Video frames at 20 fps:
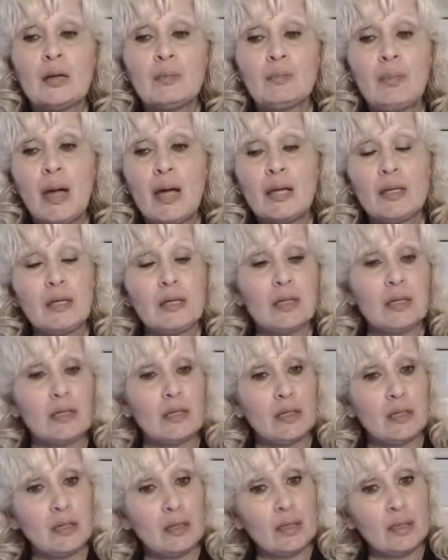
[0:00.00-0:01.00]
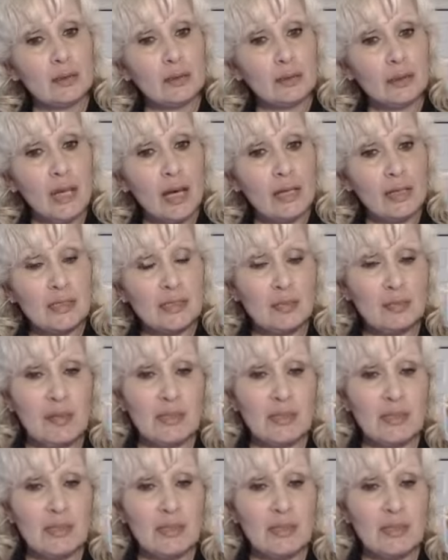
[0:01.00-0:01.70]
But that is a